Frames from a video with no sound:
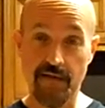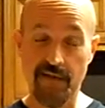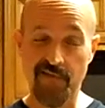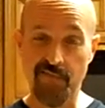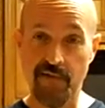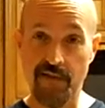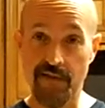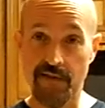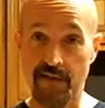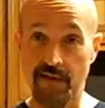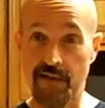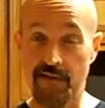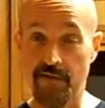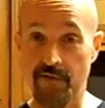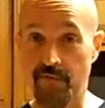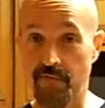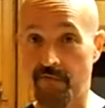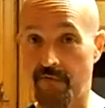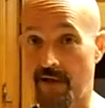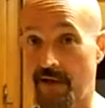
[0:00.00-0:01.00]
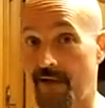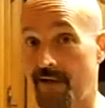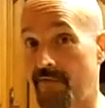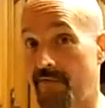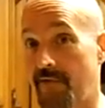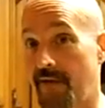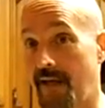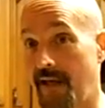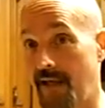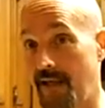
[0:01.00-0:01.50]
that means dates are
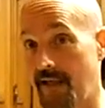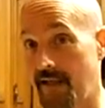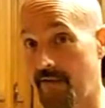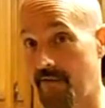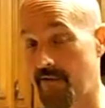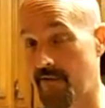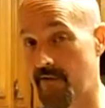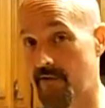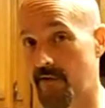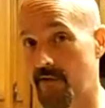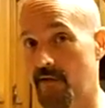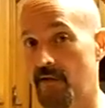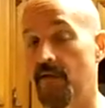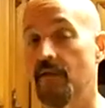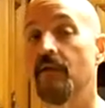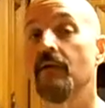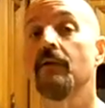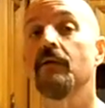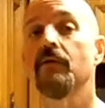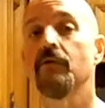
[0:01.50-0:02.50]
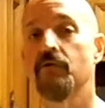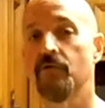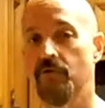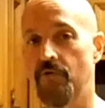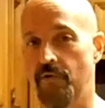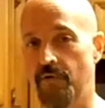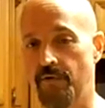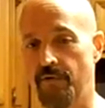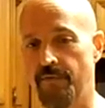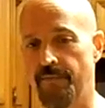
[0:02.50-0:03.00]
5/8
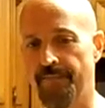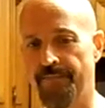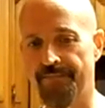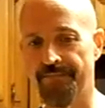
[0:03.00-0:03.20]
sugar.